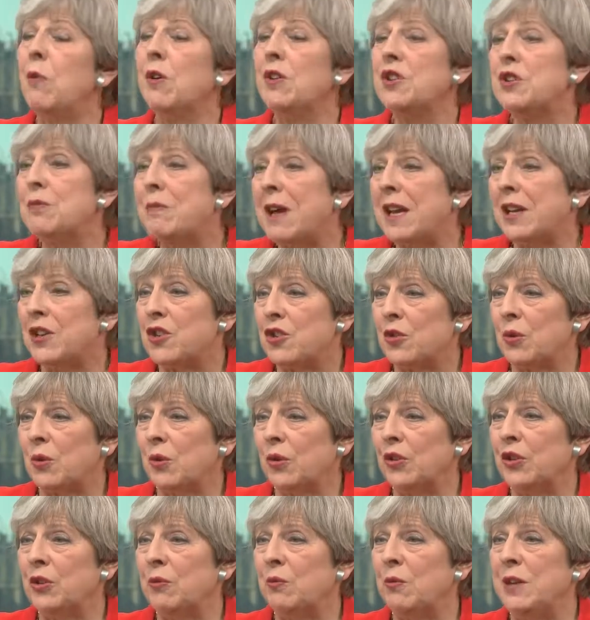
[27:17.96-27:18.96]
want to make
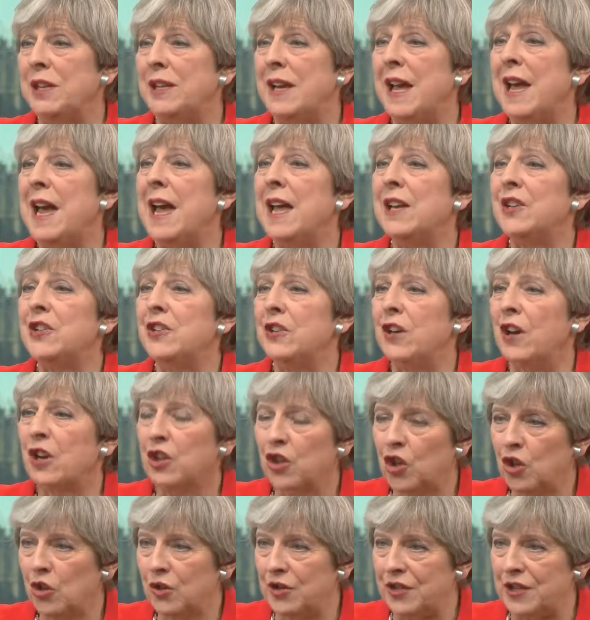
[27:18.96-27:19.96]
sure that we get a
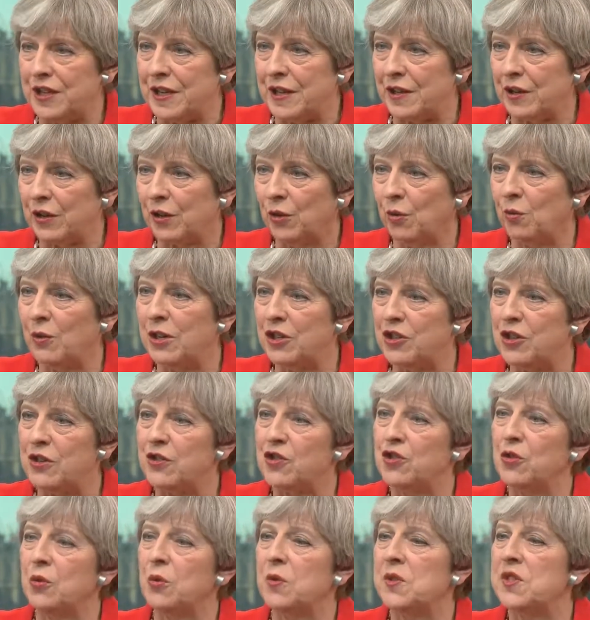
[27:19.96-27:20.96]
good deal which
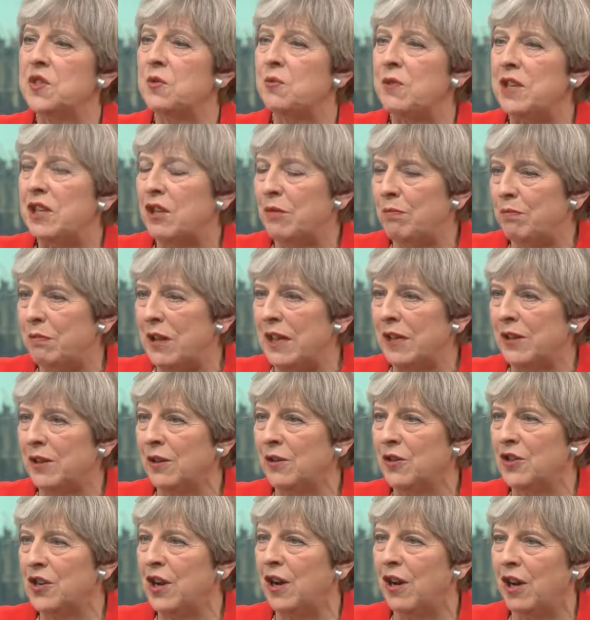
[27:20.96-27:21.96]
ensures that we can
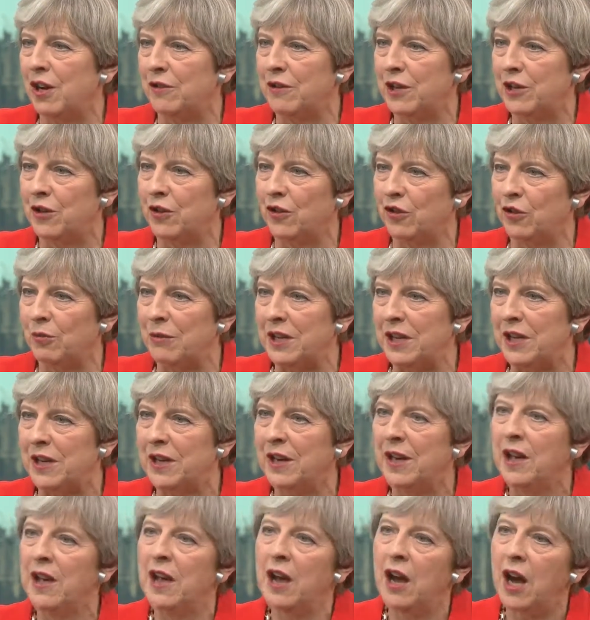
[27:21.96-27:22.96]
build our economy.
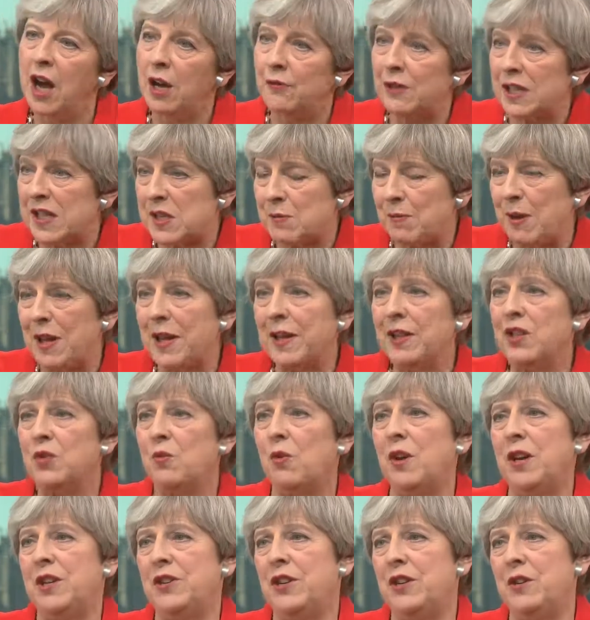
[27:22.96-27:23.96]
I've explained
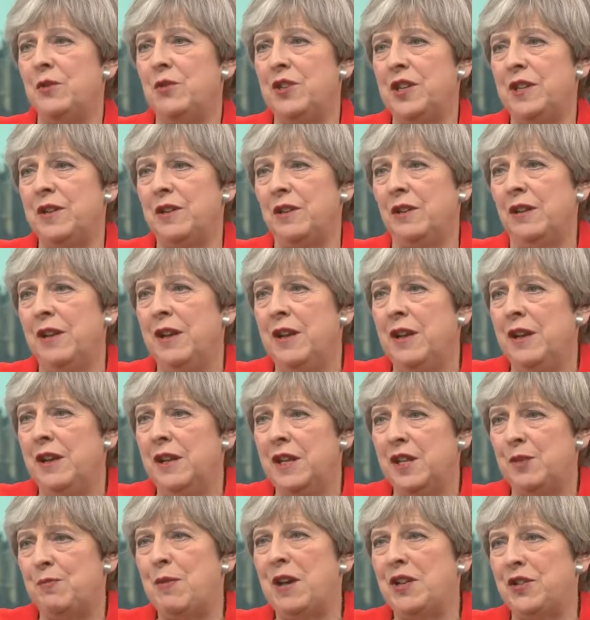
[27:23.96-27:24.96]
why no deal
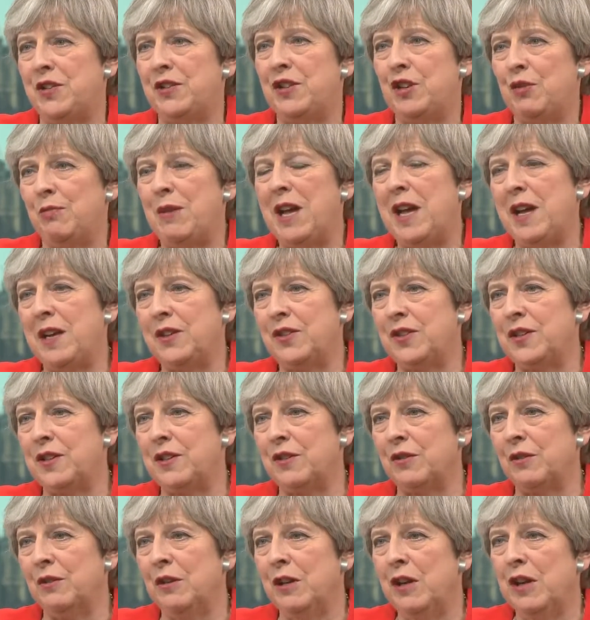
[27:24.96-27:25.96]
is better than a bad
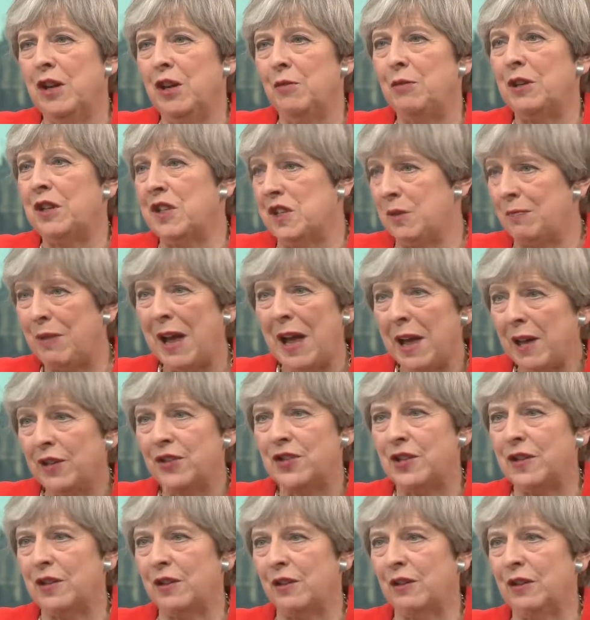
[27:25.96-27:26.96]
deal, because a bad
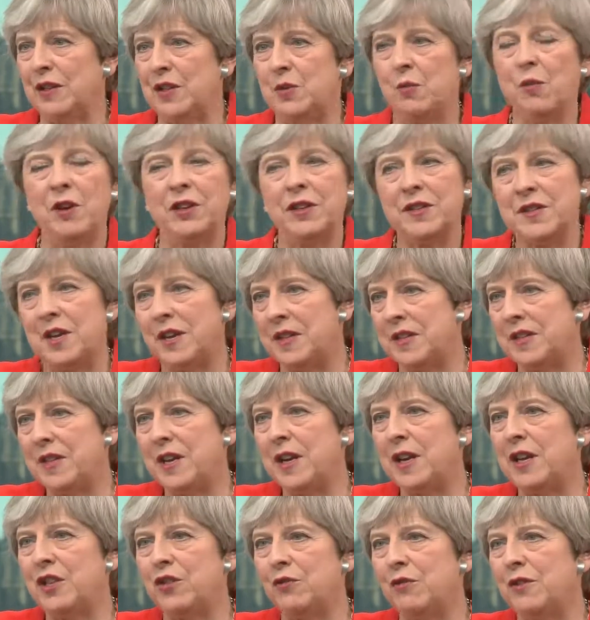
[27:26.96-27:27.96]
deal is one, as I
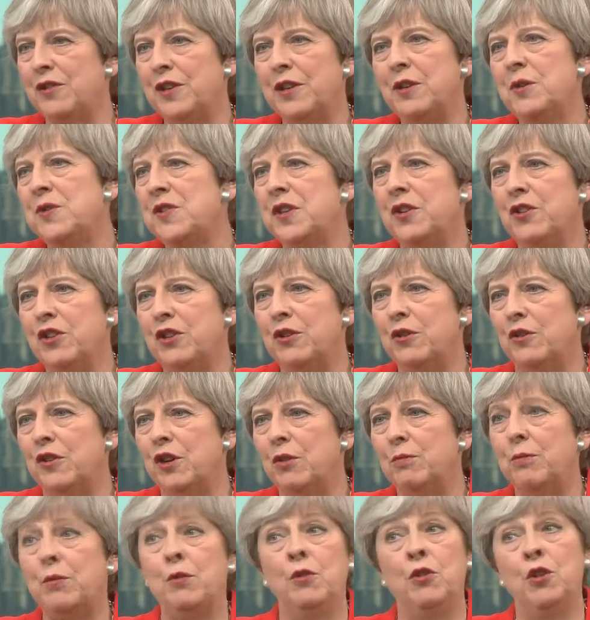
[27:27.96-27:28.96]
say, there are those in
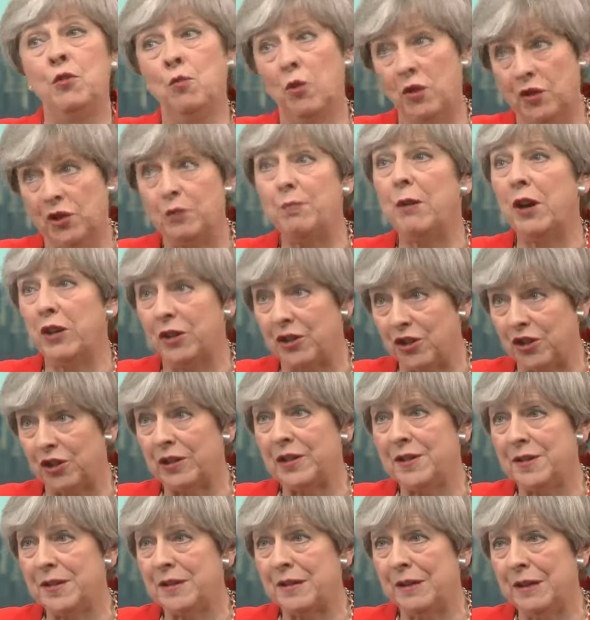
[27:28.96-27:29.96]
Europe who want to punish
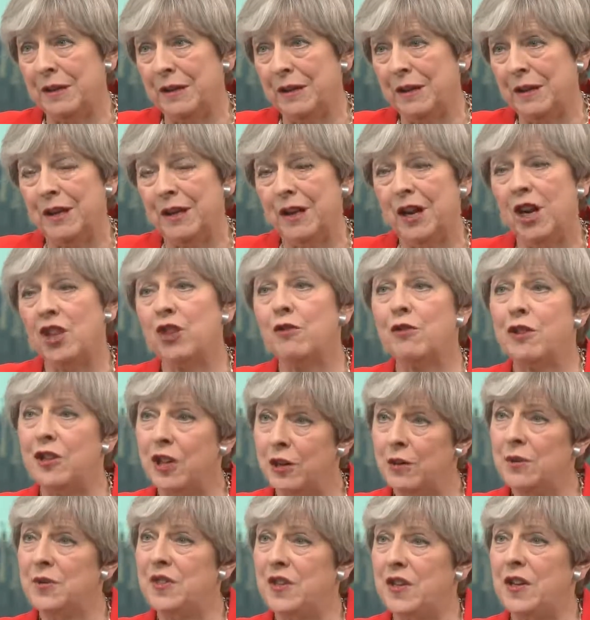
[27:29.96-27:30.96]
us, and there are
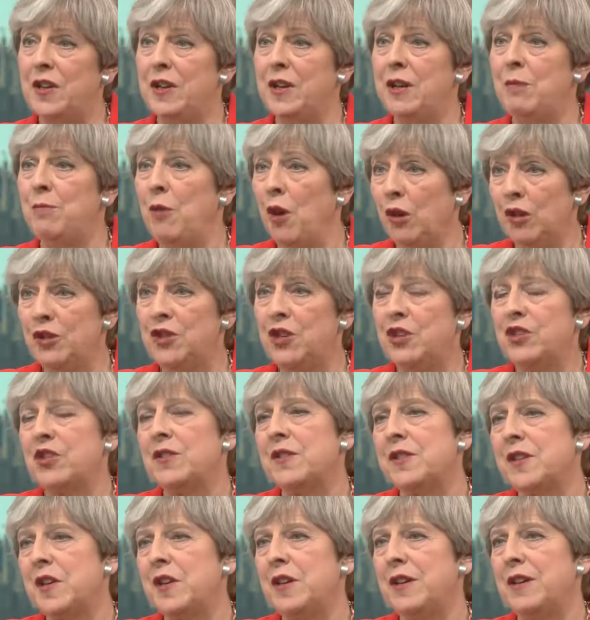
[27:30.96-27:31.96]
those here,
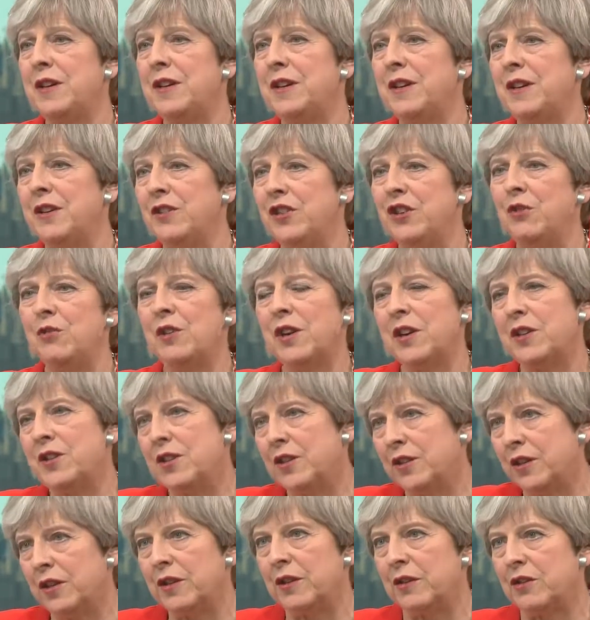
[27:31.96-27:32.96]
politicians here in the
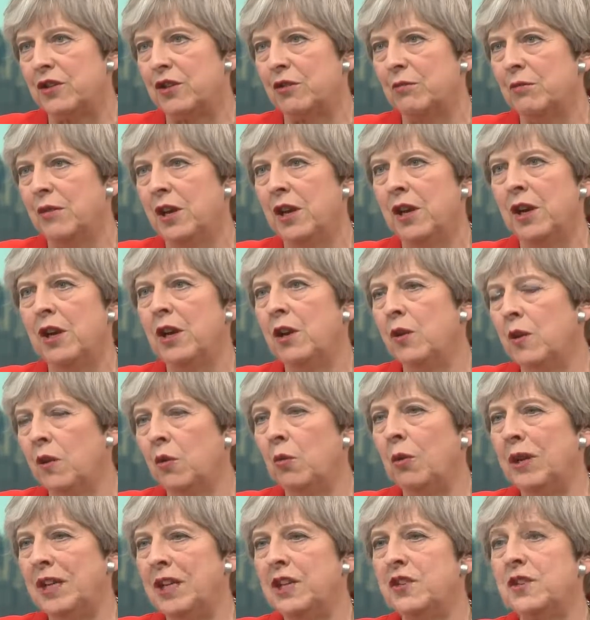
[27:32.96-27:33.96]
United Kingdom, who are
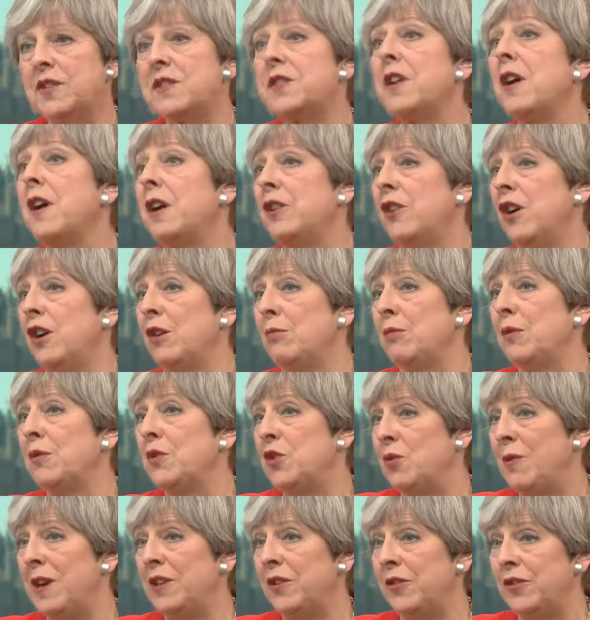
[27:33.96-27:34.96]
willing to sign up
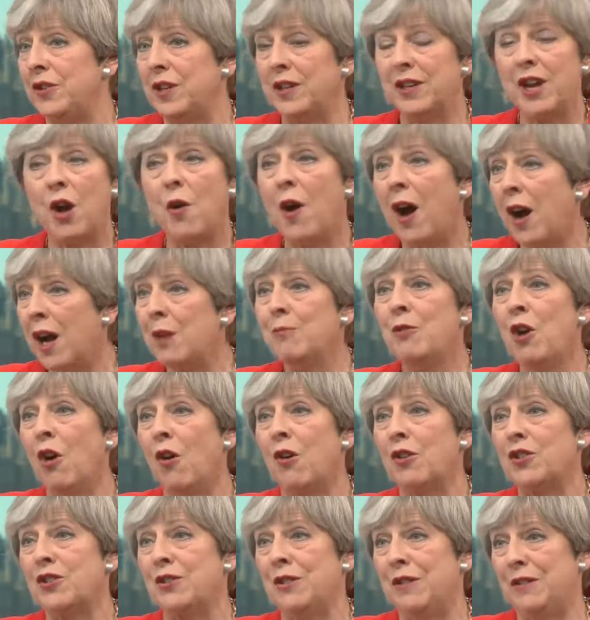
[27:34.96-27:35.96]
to anything. Now, I'm
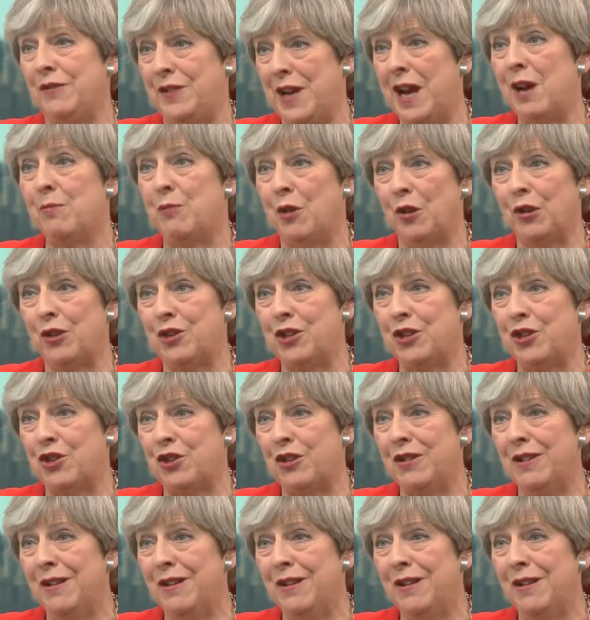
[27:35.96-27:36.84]
not that politician.